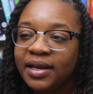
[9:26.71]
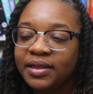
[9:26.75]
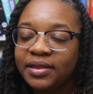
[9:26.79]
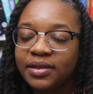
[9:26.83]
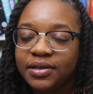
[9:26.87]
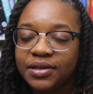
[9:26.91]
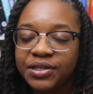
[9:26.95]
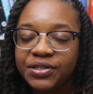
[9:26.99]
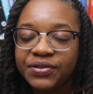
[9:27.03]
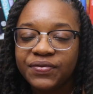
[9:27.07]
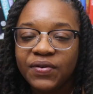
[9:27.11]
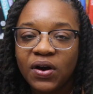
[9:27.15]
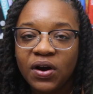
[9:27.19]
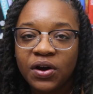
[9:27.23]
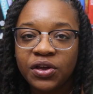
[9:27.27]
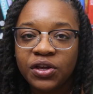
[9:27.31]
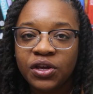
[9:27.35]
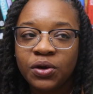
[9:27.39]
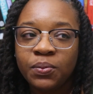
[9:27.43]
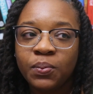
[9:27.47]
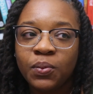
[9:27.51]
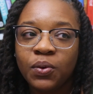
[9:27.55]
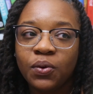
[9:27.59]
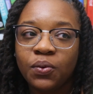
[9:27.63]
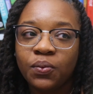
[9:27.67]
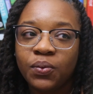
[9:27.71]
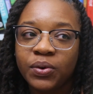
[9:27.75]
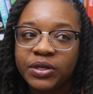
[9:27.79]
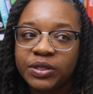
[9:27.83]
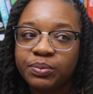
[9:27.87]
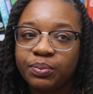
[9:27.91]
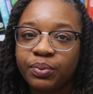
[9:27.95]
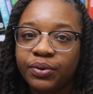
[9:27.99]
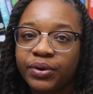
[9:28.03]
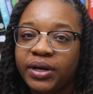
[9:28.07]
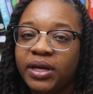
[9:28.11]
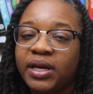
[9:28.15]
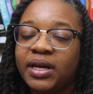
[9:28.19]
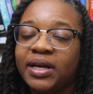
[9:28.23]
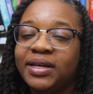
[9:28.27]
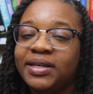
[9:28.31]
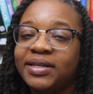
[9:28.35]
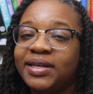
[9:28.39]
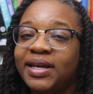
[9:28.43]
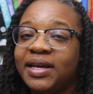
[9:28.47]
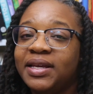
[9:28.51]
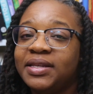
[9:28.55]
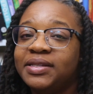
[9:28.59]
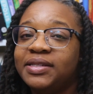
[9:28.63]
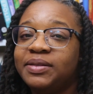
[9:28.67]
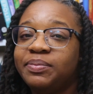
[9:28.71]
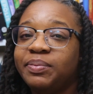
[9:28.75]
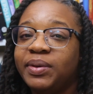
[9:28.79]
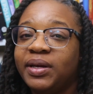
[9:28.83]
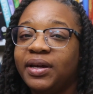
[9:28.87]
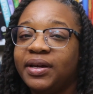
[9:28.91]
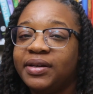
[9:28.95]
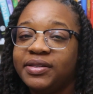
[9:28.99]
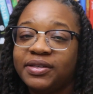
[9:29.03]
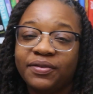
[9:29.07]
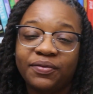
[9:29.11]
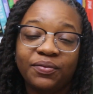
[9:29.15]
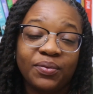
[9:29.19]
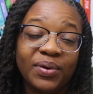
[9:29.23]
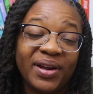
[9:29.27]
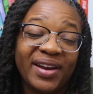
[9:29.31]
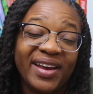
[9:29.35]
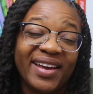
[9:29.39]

This volume was pretty intense because of what